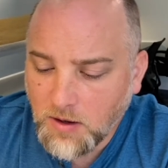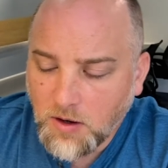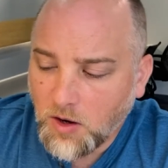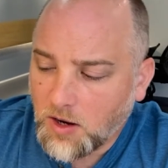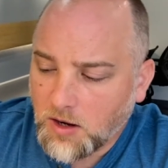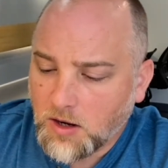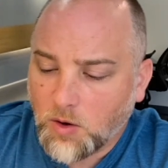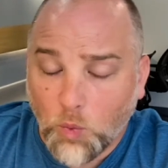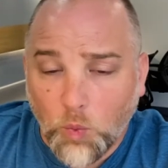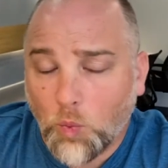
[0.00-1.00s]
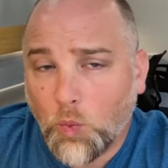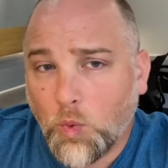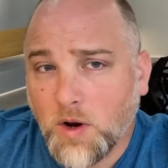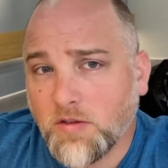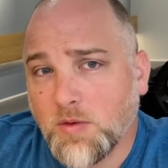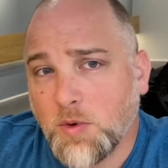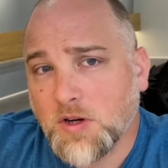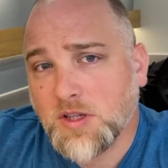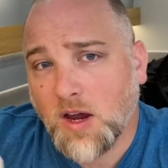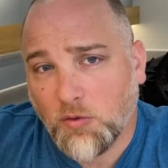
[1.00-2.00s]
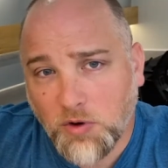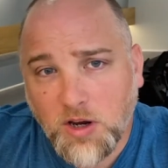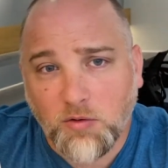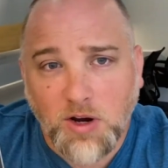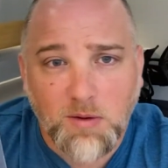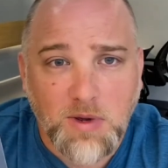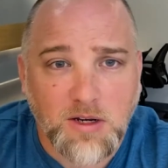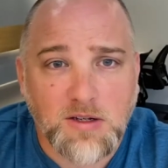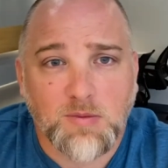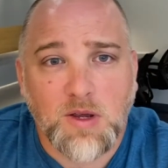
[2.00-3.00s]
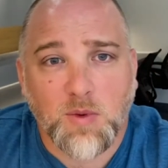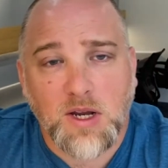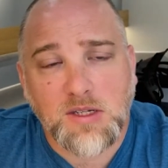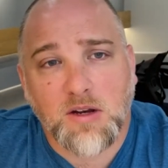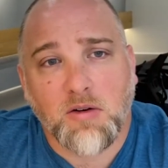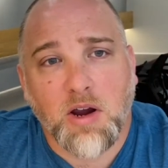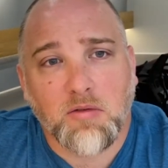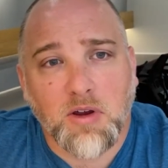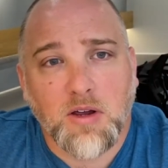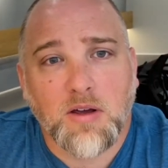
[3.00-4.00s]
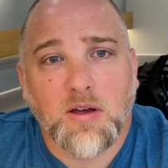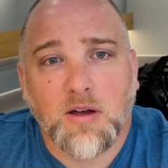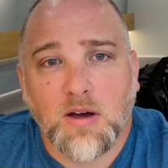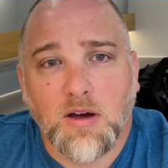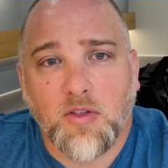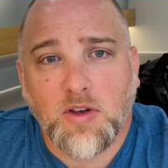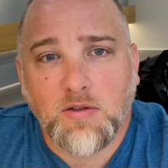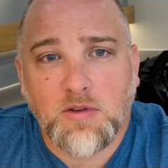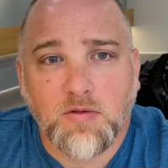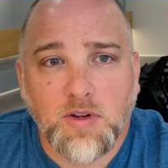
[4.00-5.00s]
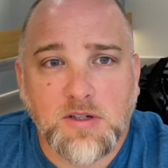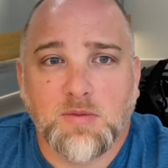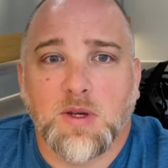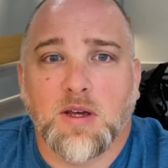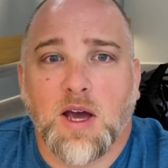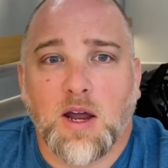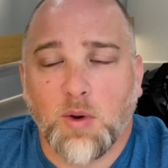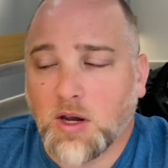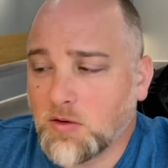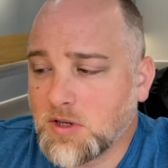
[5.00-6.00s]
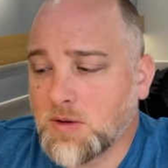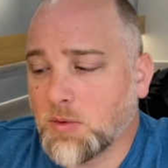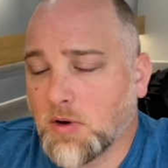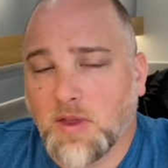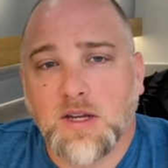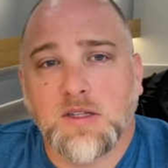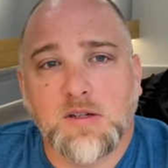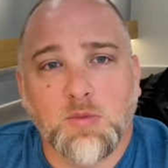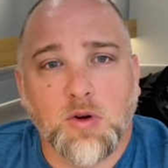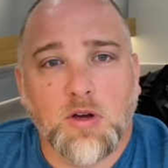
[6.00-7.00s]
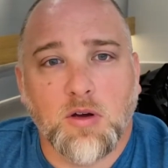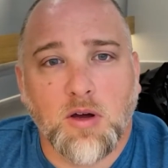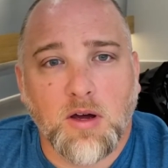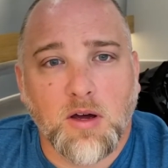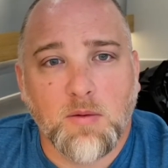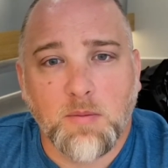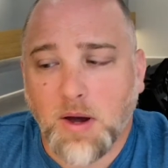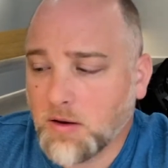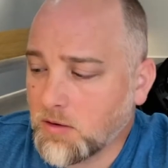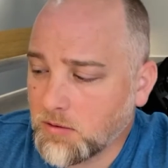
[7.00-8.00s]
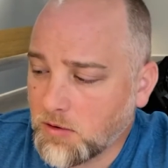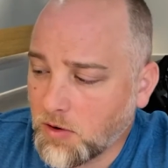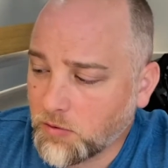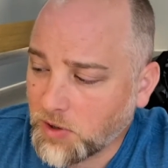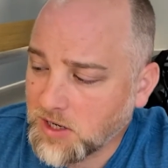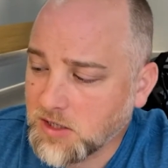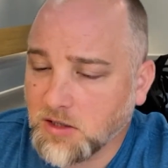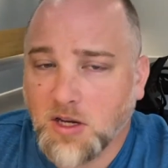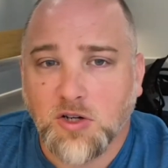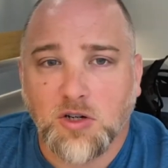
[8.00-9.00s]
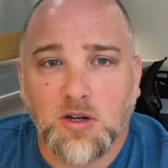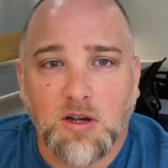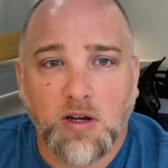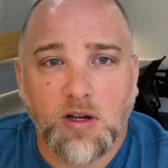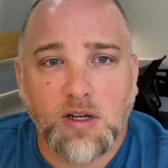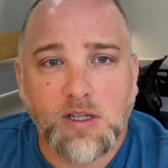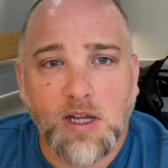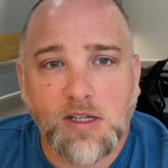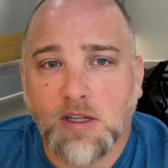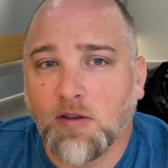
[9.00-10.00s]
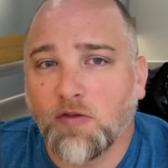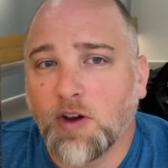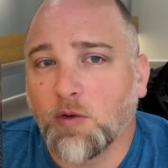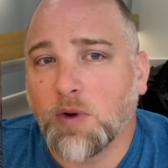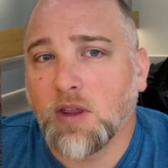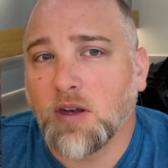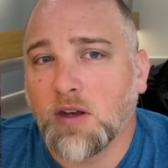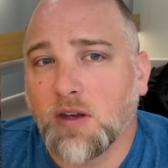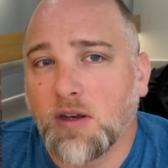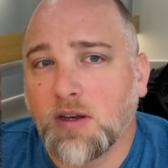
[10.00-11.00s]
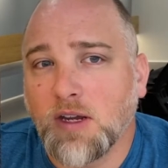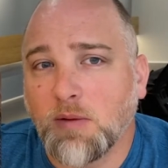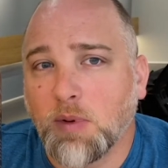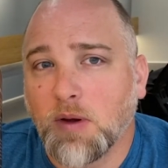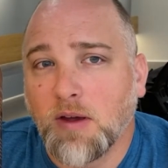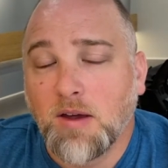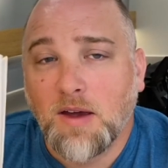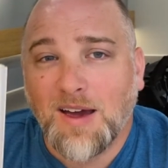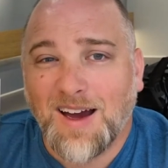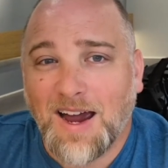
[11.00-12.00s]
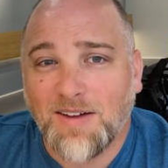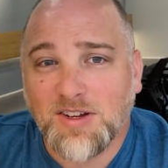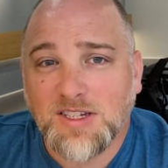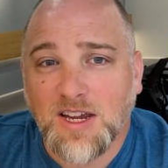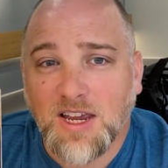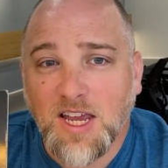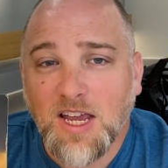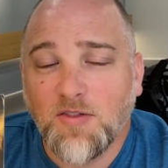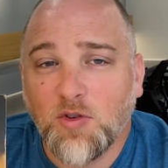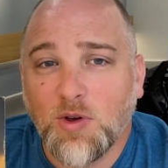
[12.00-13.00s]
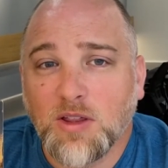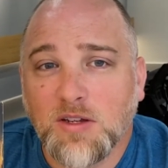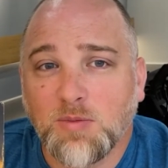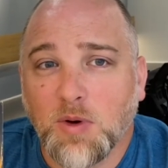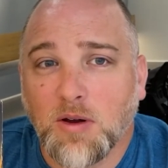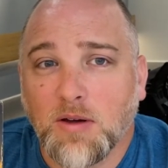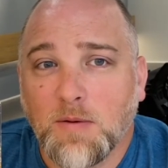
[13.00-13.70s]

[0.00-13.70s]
One of the books that Rick recommended to me when I said, all right, Rick, I think you've convinced me. How do I go deeper? That's this book called Reconciliation. It's less than a finger width deep. I have to say, if you get this book,